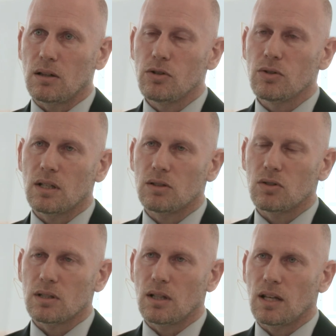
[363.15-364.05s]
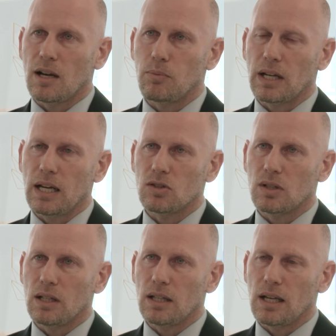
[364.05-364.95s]
lose interest in the
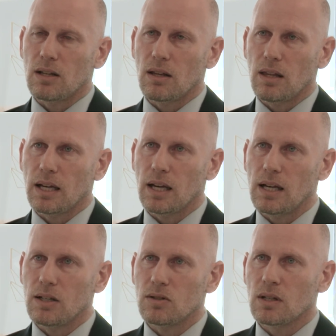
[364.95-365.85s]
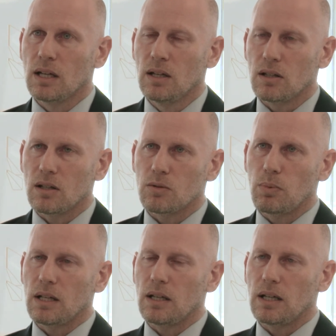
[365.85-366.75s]
application. The other thing is there's
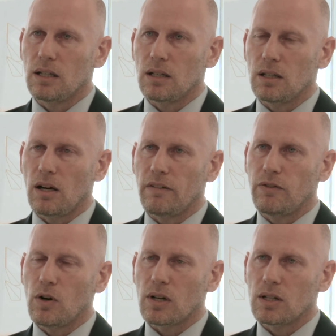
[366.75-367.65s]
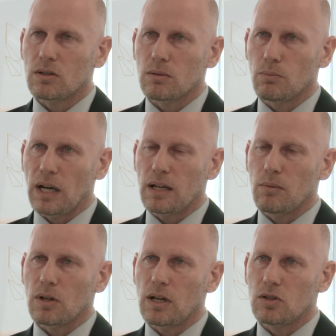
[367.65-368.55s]
been a focus by
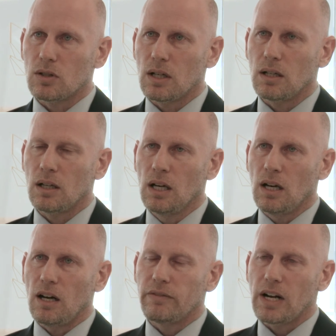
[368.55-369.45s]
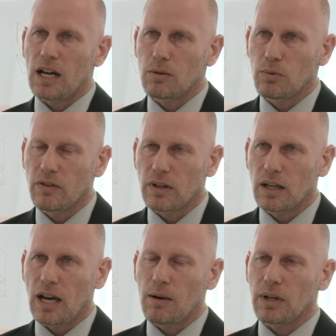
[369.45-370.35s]
immigration of not
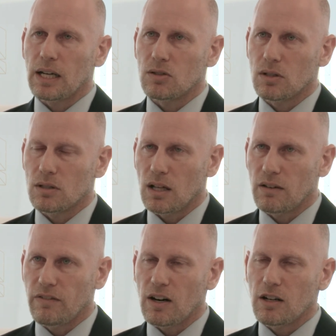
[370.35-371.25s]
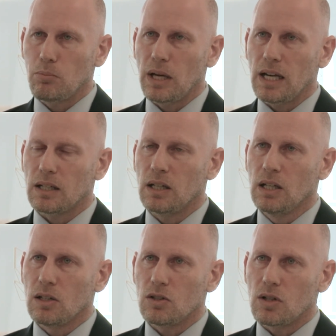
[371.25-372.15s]
approving applications that are very big
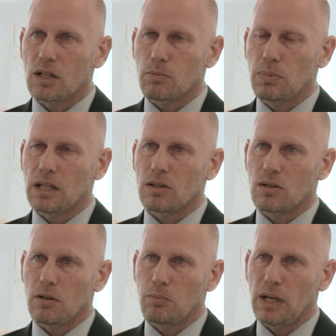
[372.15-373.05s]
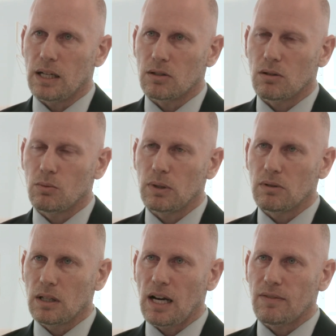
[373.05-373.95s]
just because they're big. So we
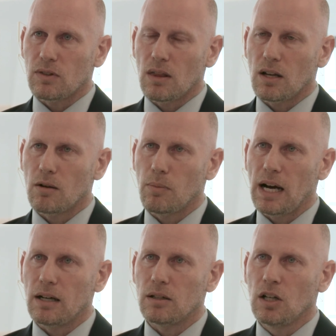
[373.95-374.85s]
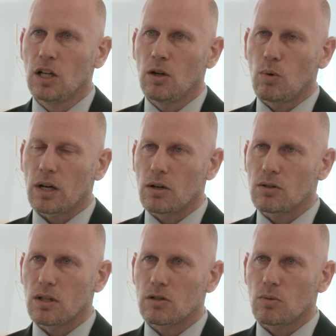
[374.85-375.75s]
really have to think about what
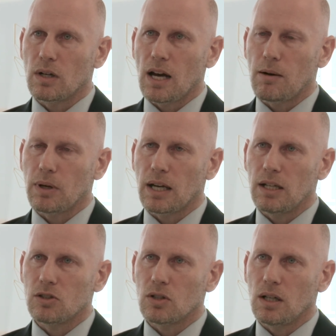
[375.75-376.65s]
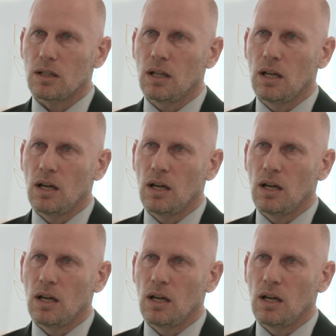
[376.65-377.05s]
goes into an application.